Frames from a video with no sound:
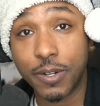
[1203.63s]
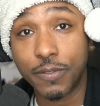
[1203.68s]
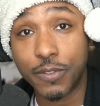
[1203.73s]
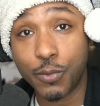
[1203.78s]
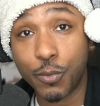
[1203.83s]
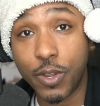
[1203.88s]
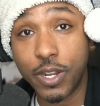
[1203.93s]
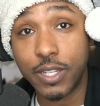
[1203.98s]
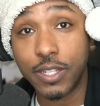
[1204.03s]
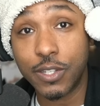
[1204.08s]
of
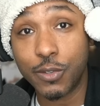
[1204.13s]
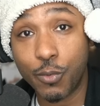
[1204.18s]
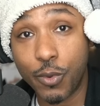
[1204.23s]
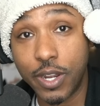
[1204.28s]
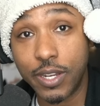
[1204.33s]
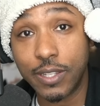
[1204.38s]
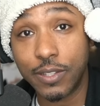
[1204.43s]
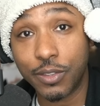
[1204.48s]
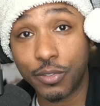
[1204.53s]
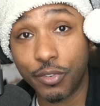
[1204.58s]

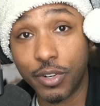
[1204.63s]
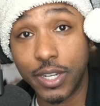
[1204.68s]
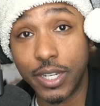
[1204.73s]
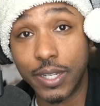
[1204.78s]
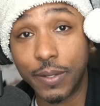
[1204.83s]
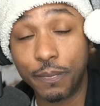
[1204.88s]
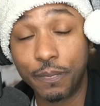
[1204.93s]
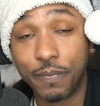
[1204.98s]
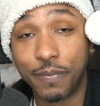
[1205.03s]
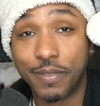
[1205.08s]

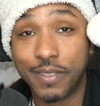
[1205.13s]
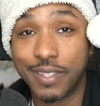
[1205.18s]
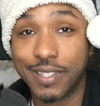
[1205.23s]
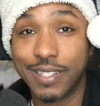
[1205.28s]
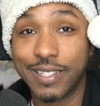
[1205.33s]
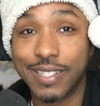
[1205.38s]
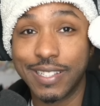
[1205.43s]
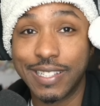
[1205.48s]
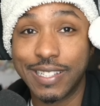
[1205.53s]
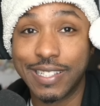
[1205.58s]
2023.
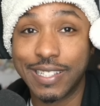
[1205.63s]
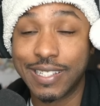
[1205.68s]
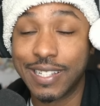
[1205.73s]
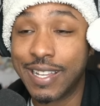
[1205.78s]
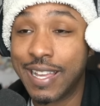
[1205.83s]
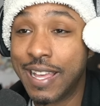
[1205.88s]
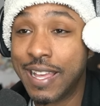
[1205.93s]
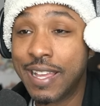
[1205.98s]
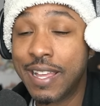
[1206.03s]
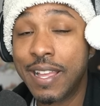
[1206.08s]

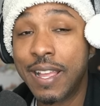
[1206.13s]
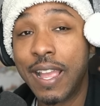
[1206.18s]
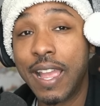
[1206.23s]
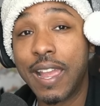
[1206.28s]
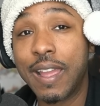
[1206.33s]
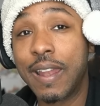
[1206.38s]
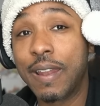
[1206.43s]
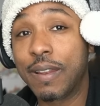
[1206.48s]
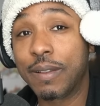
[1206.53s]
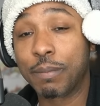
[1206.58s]

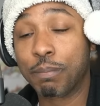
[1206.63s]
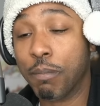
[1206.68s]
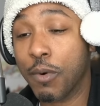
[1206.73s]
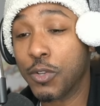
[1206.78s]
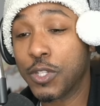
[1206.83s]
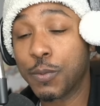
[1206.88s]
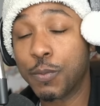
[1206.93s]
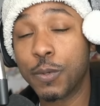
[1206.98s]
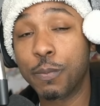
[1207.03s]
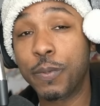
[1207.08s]
And
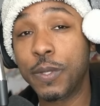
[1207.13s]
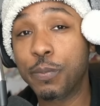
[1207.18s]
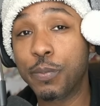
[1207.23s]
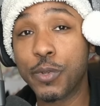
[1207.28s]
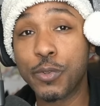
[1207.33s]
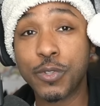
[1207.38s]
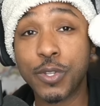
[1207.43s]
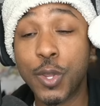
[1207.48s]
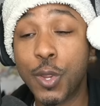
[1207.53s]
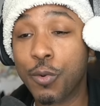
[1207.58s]
multiple
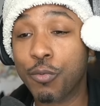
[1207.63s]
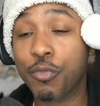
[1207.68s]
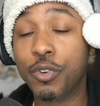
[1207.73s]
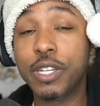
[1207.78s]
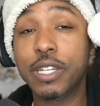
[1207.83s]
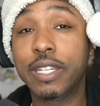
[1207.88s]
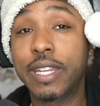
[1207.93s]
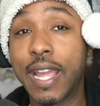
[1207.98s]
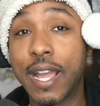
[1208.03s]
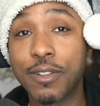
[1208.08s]
people's
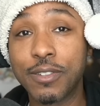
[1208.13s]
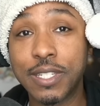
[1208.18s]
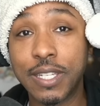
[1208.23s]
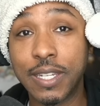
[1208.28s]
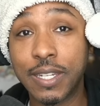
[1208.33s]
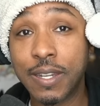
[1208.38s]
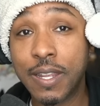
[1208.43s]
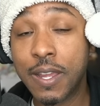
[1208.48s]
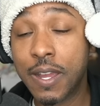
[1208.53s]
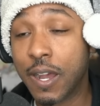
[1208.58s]

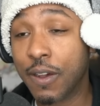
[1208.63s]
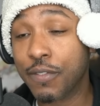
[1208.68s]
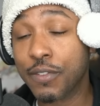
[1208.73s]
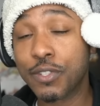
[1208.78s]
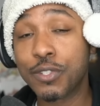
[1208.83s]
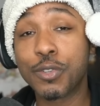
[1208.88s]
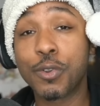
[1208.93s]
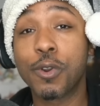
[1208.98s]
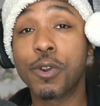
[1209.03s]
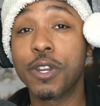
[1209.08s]
recounting of a
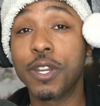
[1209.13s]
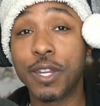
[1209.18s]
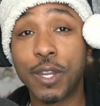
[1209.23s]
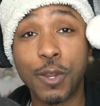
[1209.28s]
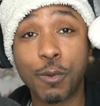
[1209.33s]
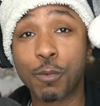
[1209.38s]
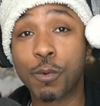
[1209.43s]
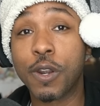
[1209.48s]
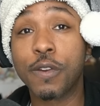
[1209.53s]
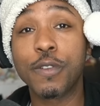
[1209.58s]
story
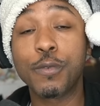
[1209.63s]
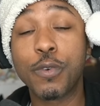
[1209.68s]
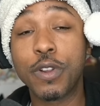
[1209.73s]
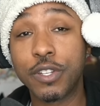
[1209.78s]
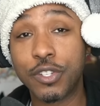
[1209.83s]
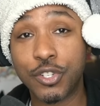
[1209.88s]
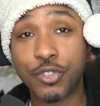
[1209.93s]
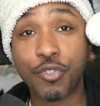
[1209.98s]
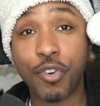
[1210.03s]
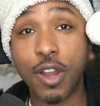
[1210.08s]
where
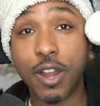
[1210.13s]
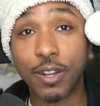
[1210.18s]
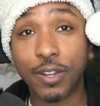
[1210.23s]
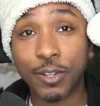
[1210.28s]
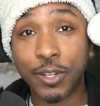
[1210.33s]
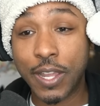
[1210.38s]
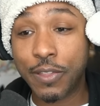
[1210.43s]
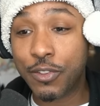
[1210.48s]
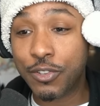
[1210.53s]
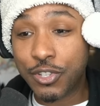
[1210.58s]
everyone is drunk.
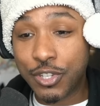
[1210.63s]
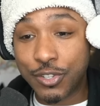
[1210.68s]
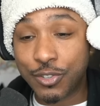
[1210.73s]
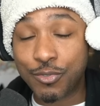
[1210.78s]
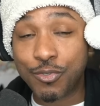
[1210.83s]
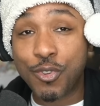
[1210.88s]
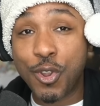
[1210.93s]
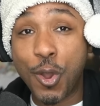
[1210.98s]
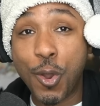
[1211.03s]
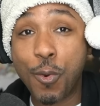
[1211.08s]
Okay, there's just
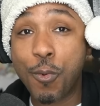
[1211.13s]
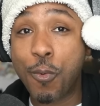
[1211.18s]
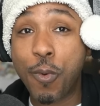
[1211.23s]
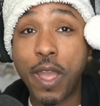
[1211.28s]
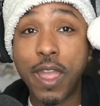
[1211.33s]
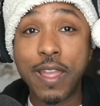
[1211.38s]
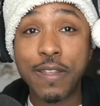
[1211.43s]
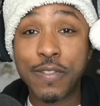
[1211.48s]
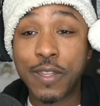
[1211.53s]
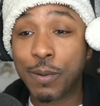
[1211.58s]
no
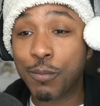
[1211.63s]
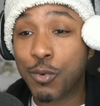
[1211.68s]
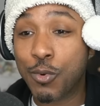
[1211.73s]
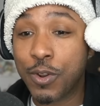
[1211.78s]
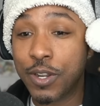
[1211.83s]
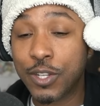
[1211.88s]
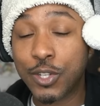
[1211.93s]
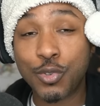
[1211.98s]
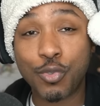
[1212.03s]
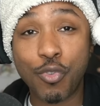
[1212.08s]
way that I'm
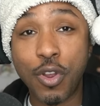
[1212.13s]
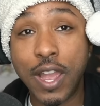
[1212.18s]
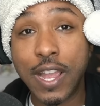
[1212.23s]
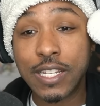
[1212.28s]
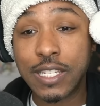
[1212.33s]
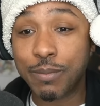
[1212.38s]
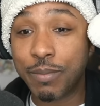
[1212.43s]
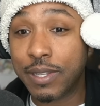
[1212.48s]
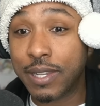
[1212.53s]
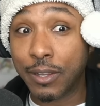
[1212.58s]
going to
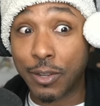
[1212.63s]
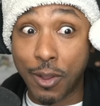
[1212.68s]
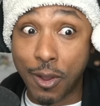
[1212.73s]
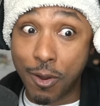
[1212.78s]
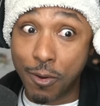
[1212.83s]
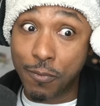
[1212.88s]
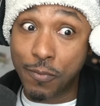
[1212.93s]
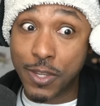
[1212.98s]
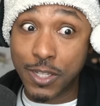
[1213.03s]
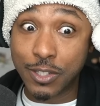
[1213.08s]
try to be like,
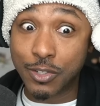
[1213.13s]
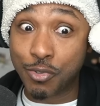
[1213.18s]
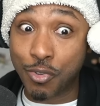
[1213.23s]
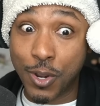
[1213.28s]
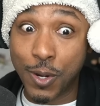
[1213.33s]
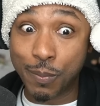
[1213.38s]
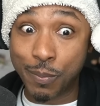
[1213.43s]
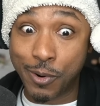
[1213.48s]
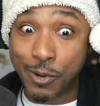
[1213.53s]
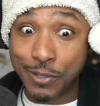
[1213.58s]
oh, this
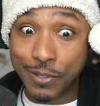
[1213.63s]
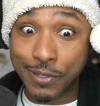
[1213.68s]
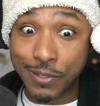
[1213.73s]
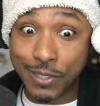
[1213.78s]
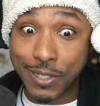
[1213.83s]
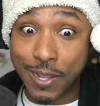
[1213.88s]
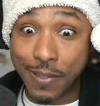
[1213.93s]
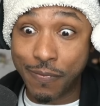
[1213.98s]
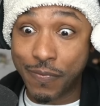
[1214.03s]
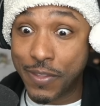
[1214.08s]
drunk person
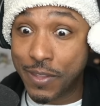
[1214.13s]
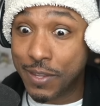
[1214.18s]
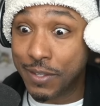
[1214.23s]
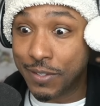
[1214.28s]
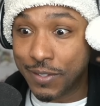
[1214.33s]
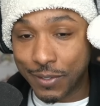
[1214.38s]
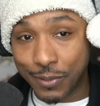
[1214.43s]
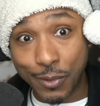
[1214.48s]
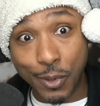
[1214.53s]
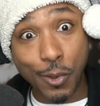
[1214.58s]
said
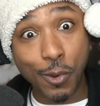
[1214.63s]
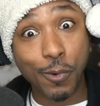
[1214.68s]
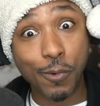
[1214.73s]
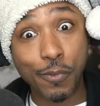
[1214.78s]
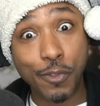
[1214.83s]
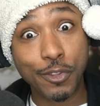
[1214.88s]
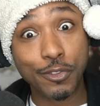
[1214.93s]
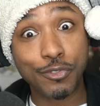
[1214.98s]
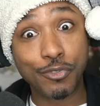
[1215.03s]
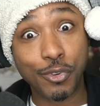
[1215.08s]
this. No,
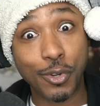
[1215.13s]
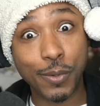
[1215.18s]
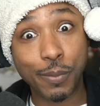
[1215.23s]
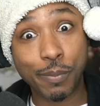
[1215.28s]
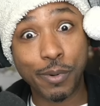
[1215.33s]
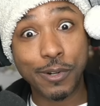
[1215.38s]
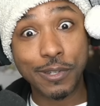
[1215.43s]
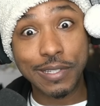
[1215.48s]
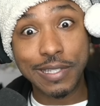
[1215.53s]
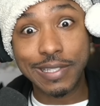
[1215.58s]
this drunk
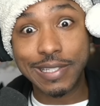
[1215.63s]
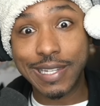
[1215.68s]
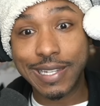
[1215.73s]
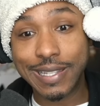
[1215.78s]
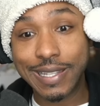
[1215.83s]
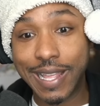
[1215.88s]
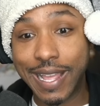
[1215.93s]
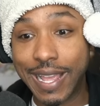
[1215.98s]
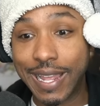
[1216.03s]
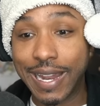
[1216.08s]
person
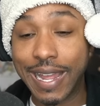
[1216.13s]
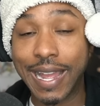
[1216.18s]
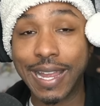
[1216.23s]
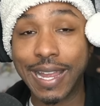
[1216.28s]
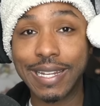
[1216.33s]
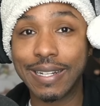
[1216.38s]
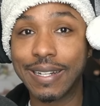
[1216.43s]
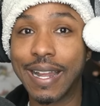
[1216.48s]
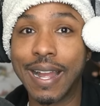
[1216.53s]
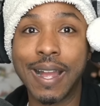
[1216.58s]
said that.
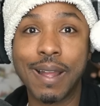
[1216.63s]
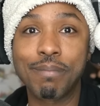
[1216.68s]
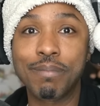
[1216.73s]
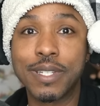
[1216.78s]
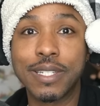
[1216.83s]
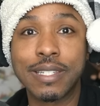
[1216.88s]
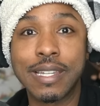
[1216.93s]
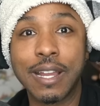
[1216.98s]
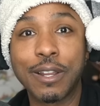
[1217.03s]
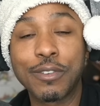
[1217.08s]
I'm
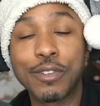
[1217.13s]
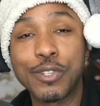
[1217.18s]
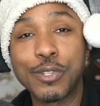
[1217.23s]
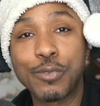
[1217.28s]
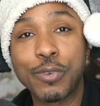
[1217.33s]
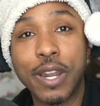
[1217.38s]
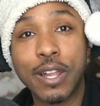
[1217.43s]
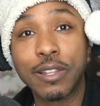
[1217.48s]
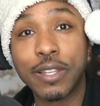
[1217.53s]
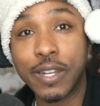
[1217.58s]
just not going to
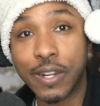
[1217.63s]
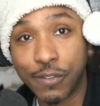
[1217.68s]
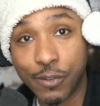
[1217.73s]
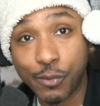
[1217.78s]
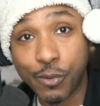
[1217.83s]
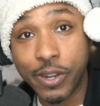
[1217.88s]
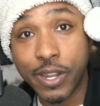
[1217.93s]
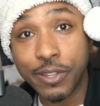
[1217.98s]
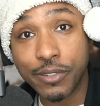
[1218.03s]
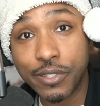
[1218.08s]
do it. I'll let
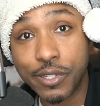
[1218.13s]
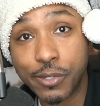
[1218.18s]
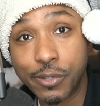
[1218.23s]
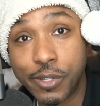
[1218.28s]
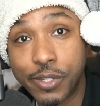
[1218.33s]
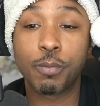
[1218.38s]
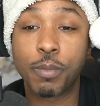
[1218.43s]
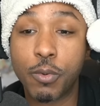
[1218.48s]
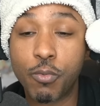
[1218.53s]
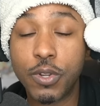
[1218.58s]
everyone else do
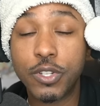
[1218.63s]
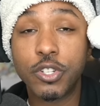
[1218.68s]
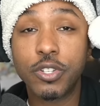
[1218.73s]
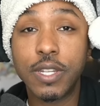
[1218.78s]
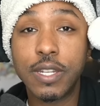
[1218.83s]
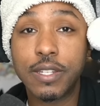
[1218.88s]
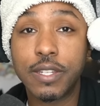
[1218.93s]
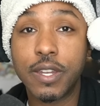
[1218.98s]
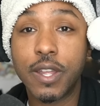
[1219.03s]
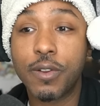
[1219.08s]
it. But what you
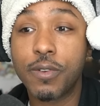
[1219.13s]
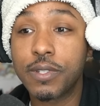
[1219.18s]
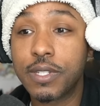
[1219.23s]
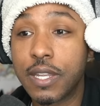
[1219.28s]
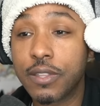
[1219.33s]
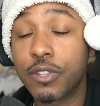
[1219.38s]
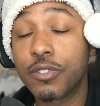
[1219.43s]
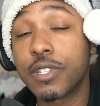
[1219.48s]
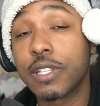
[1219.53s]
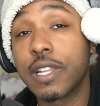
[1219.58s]
need to know is
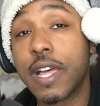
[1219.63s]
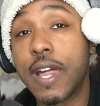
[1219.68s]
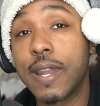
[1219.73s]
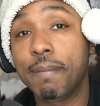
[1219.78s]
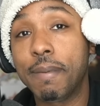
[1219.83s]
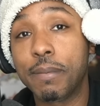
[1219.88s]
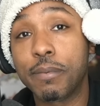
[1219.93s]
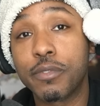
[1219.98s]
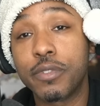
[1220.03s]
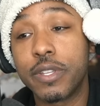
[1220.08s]
that there's a lot
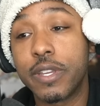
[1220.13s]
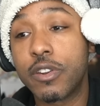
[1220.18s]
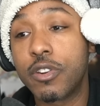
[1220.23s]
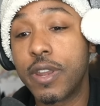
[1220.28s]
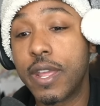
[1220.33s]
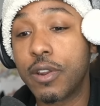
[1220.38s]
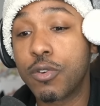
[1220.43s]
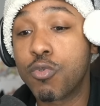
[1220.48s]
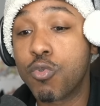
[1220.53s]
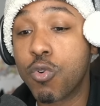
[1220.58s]
of people on the
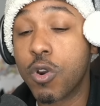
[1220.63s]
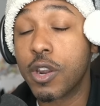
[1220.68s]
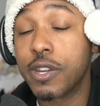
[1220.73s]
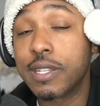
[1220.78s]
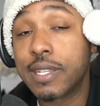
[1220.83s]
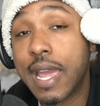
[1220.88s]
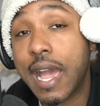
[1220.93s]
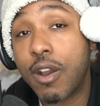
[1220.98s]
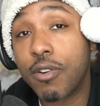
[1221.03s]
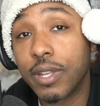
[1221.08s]
internet who are
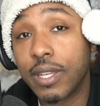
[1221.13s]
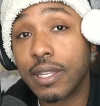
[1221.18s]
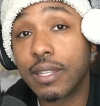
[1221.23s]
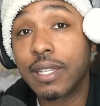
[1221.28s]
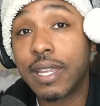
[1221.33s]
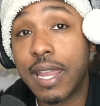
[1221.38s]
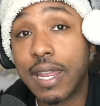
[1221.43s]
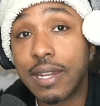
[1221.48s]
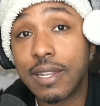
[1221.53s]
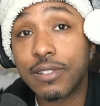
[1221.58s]
doubting
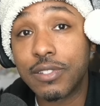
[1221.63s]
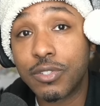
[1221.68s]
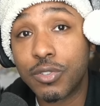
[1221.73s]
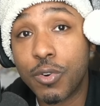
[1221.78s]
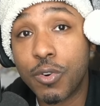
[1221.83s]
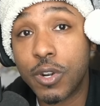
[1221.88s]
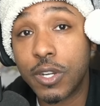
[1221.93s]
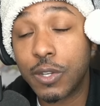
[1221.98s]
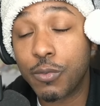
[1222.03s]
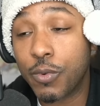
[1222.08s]
Katie's
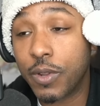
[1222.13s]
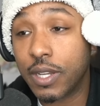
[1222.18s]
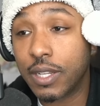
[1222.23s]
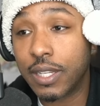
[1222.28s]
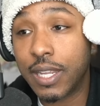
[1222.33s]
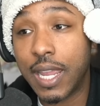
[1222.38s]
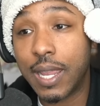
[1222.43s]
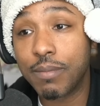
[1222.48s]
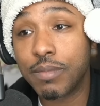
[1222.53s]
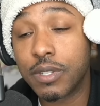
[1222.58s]
story when it
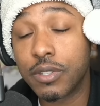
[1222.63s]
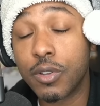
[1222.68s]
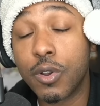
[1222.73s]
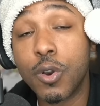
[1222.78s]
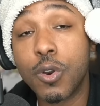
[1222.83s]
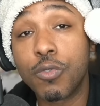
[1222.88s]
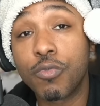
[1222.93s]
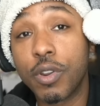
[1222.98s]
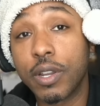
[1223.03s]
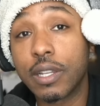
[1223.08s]
came to the
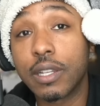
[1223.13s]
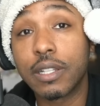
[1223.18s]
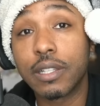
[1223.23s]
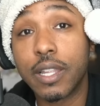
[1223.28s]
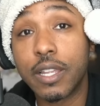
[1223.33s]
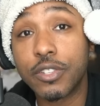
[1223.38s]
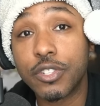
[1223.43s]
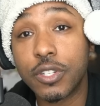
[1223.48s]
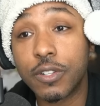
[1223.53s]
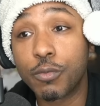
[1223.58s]
whole
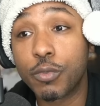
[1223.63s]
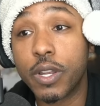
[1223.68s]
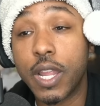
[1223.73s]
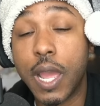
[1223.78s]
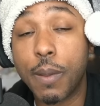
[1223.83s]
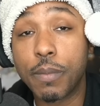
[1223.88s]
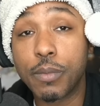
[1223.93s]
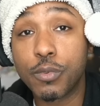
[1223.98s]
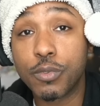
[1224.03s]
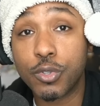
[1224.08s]
recollection of what
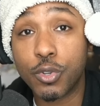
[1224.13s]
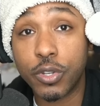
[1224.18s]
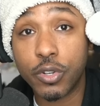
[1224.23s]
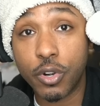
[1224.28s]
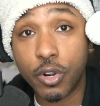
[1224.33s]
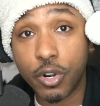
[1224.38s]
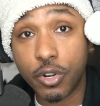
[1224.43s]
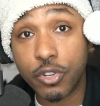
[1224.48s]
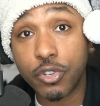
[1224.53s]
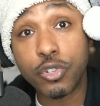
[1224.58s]
happened between
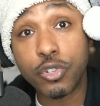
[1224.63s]
her and